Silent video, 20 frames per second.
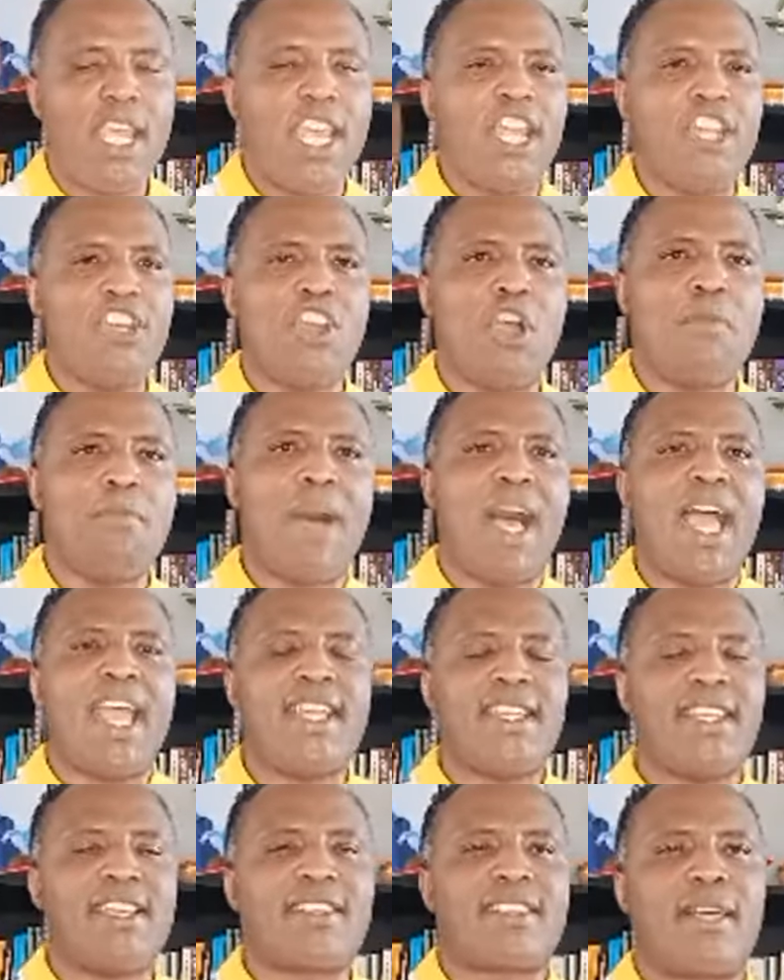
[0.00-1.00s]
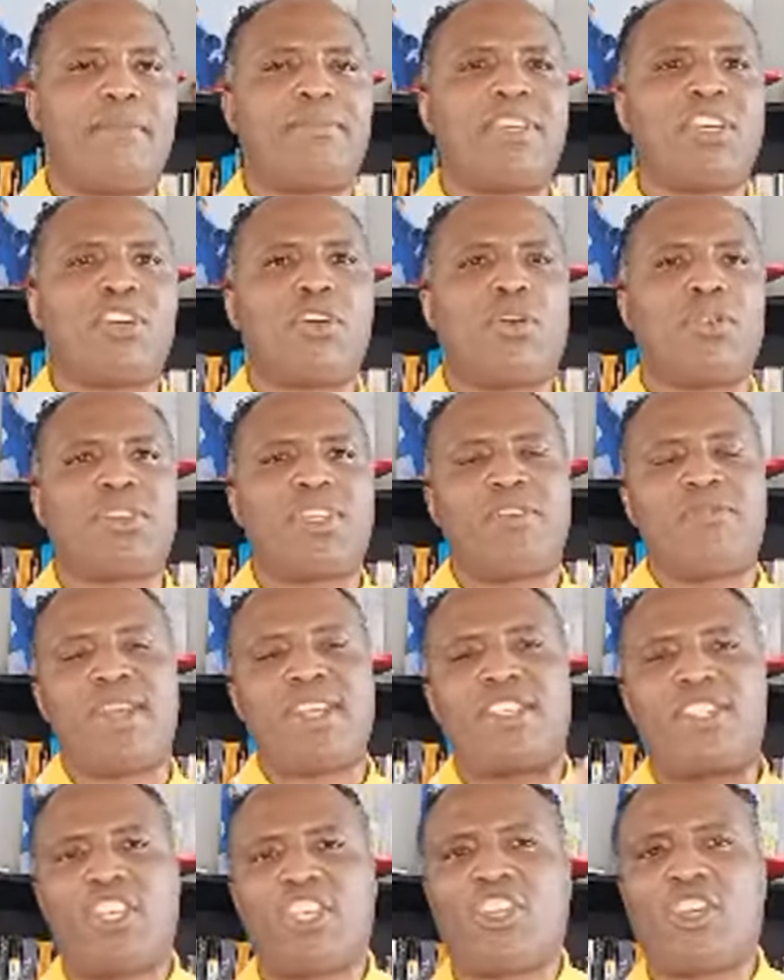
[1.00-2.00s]
In your mind, there's something called the
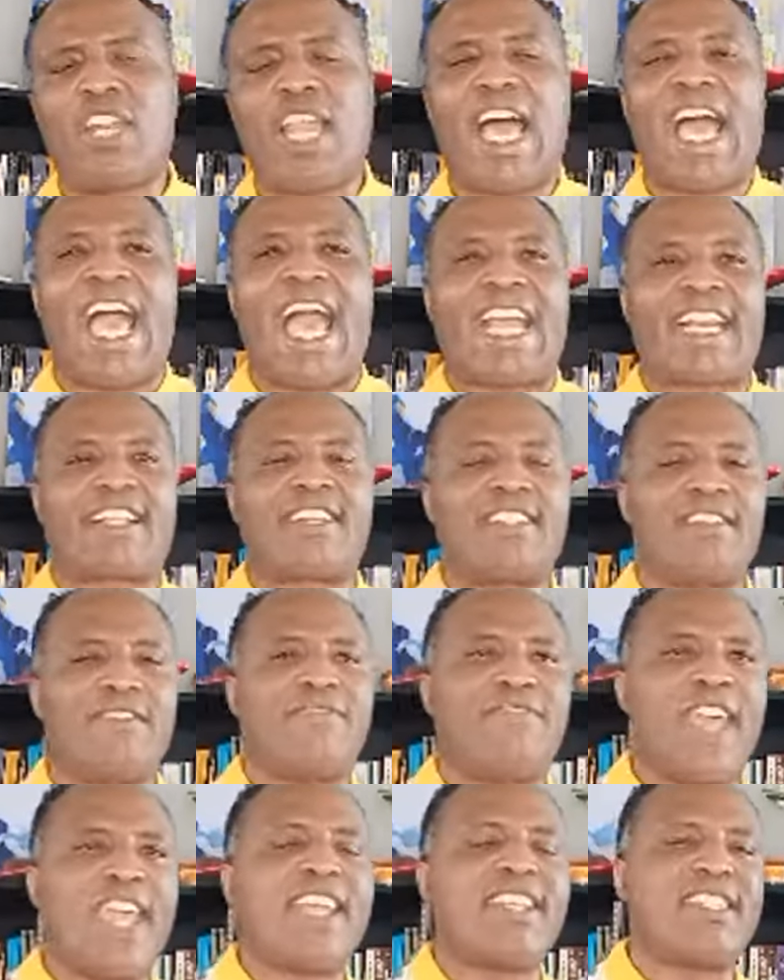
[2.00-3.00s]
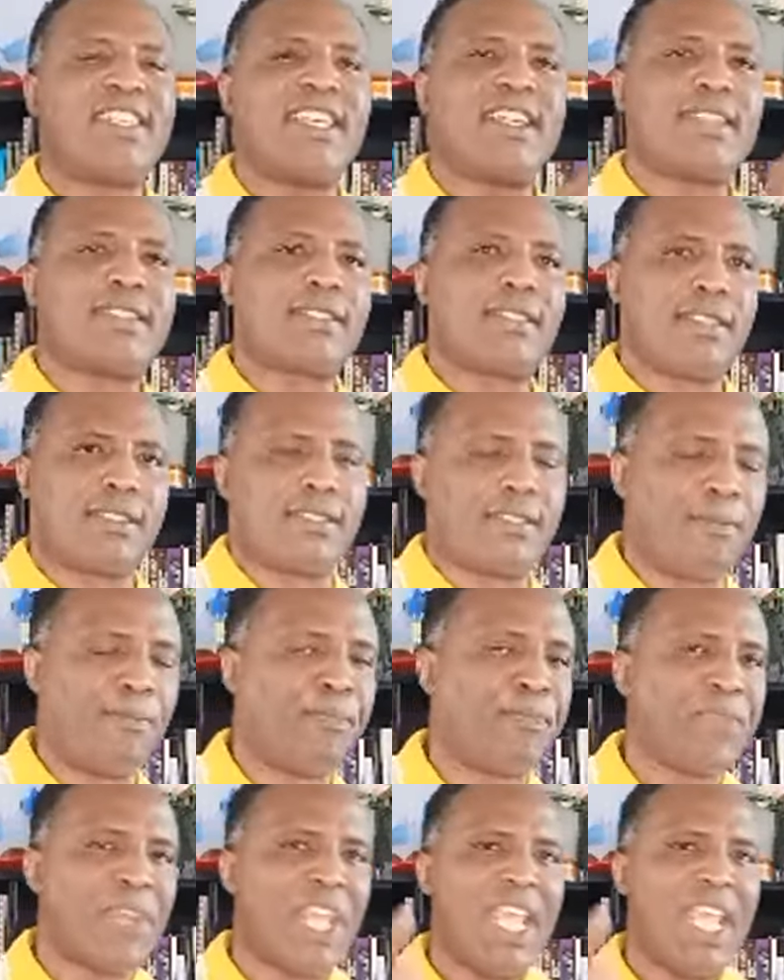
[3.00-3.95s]
reticular activating system.